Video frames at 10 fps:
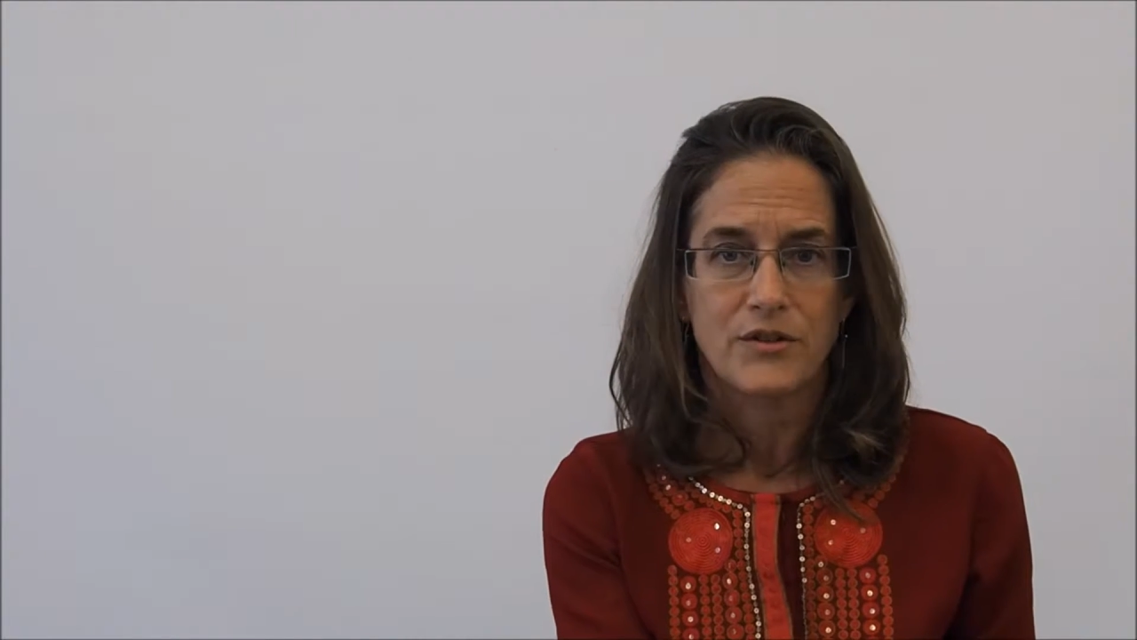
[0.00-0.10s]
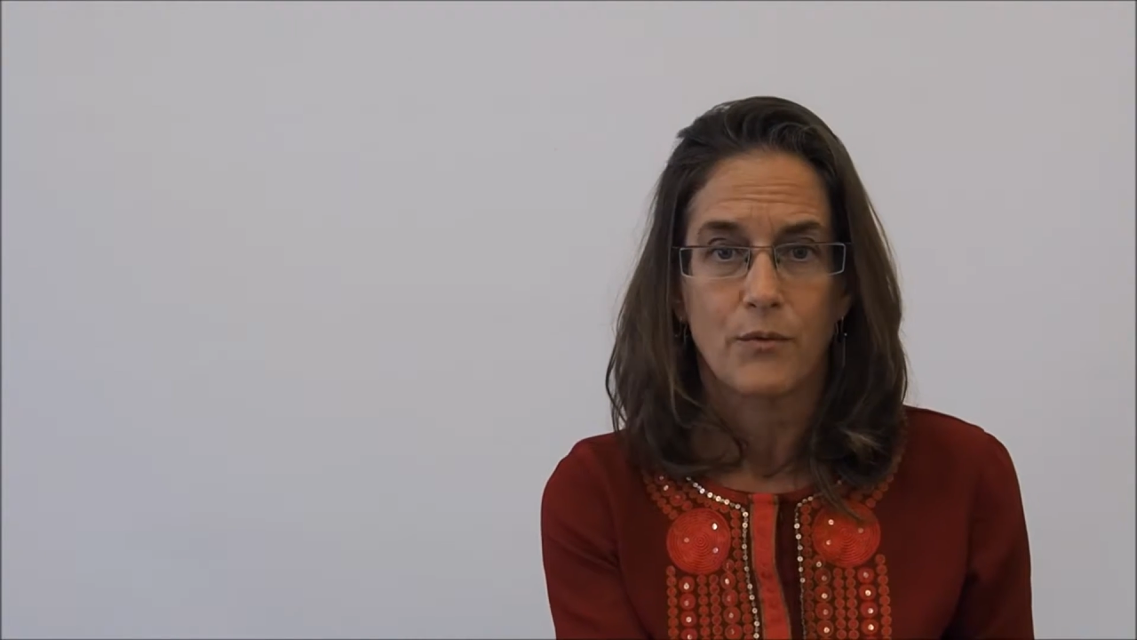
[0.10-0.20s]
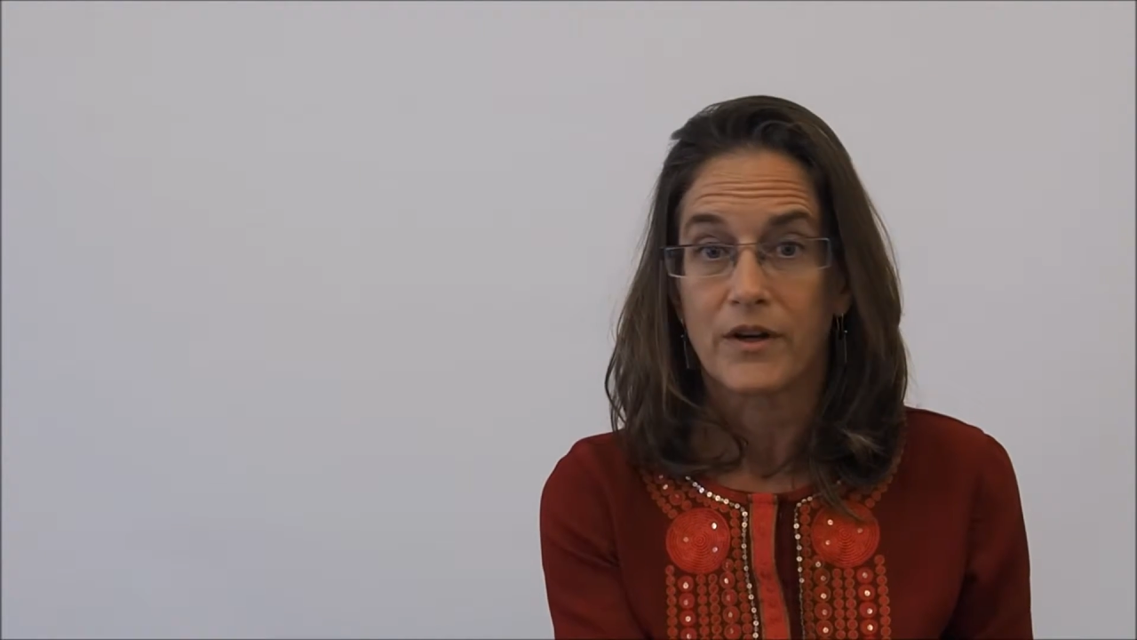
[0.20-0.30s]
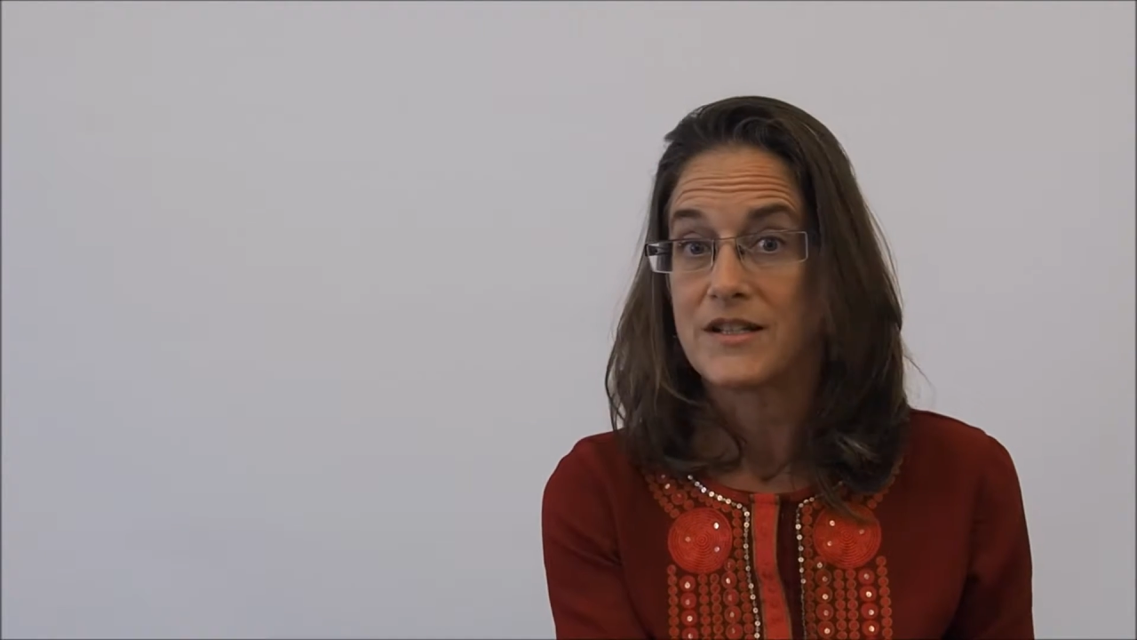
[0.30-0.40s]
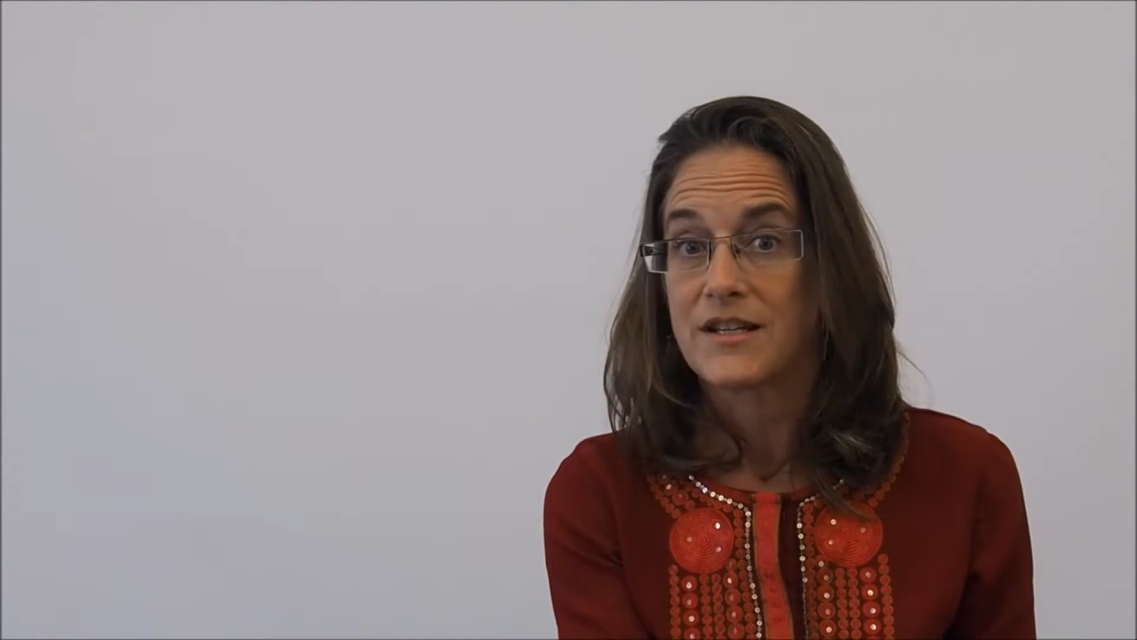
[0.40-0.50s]

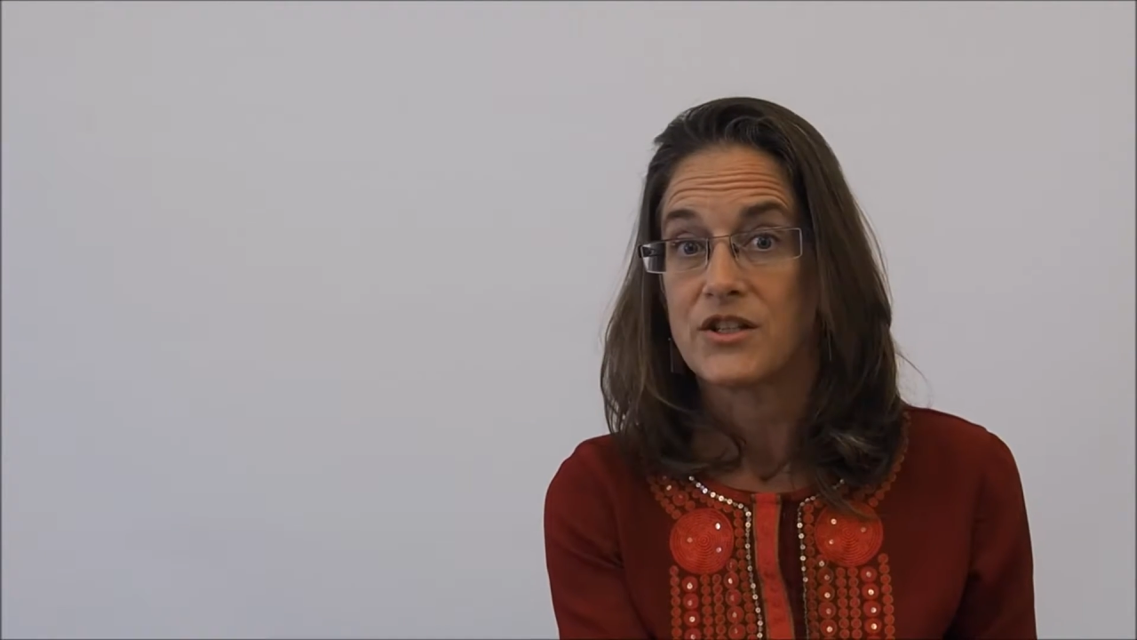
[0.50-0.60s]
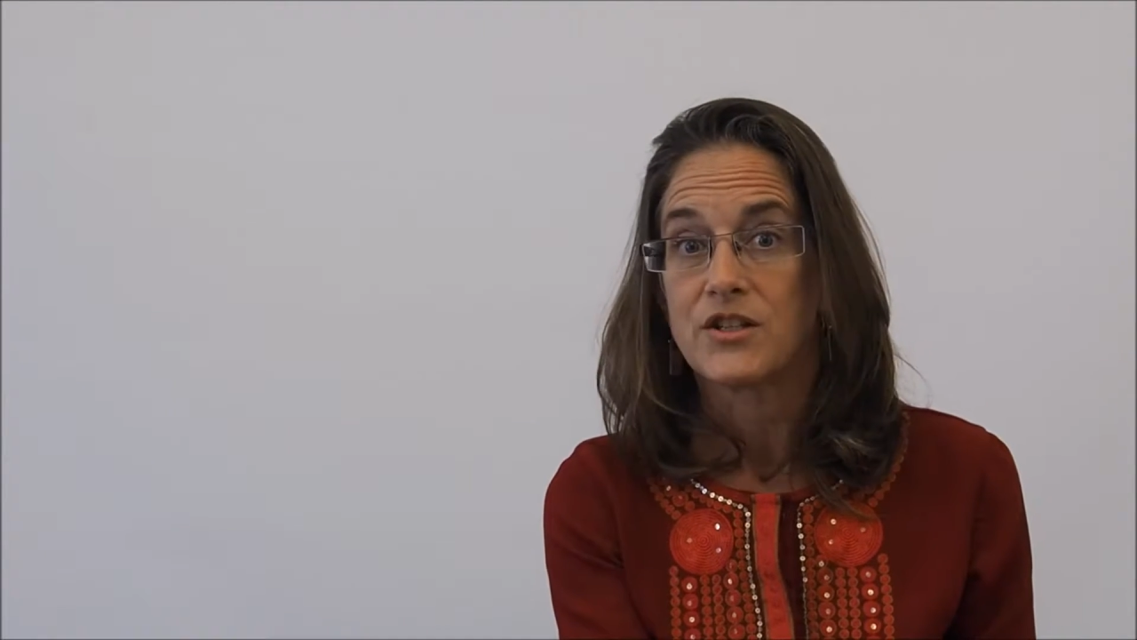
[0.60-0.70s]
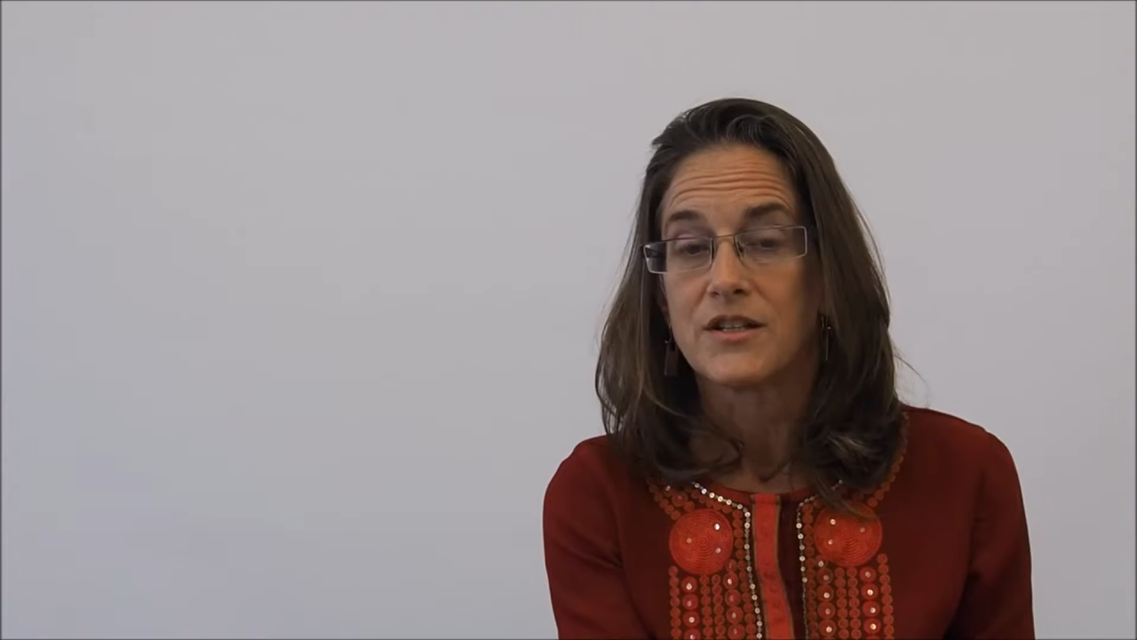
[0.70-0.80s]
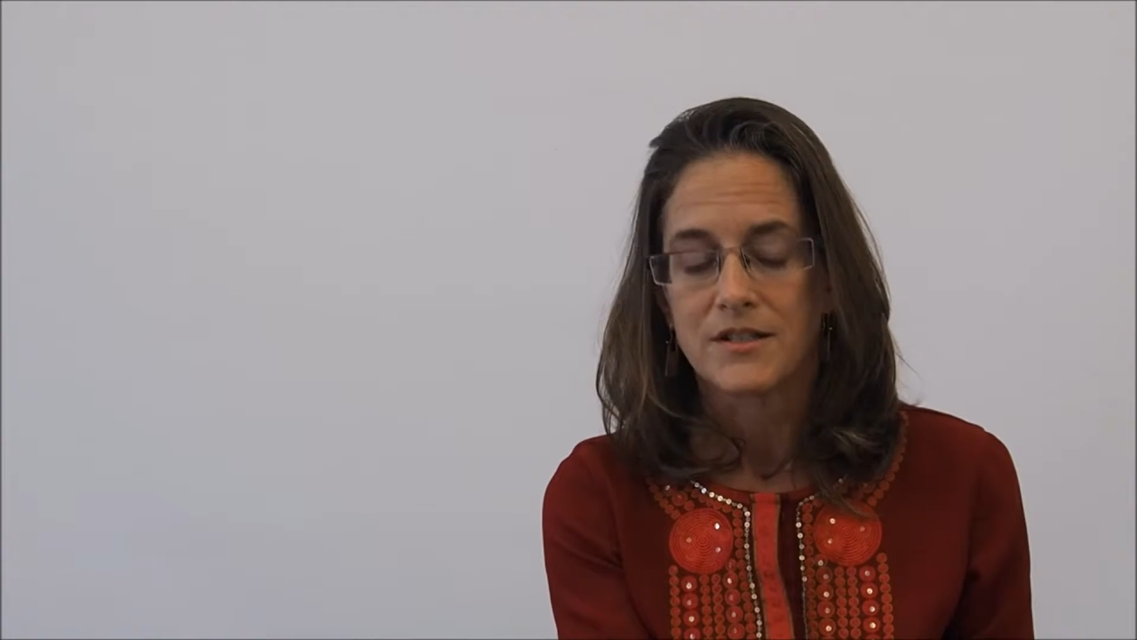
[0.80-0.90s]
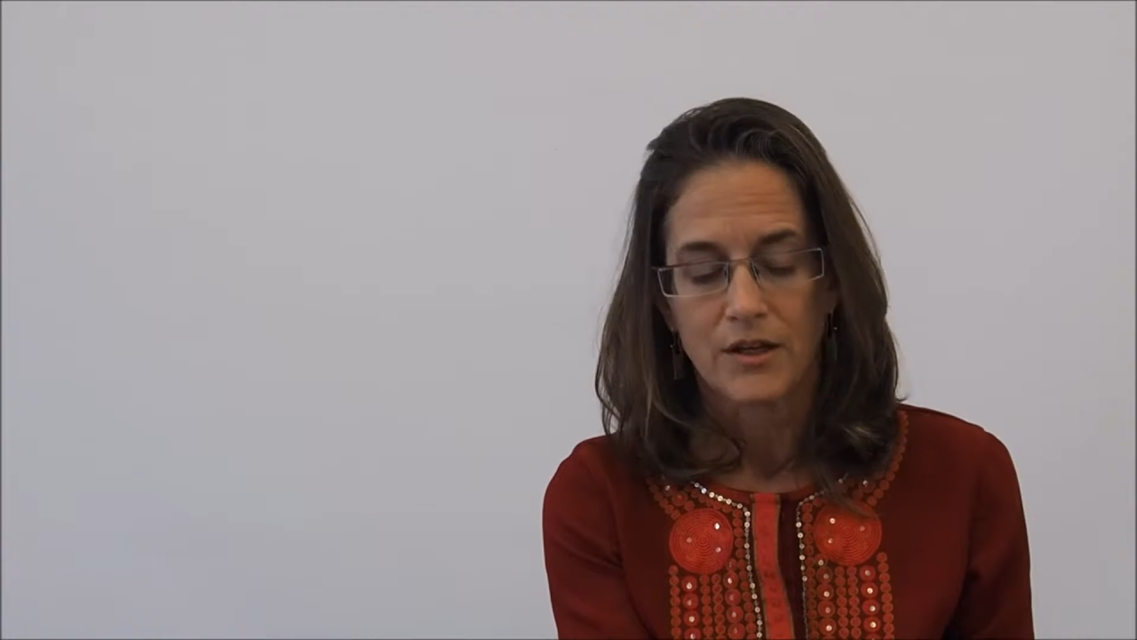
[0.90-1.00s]
organizations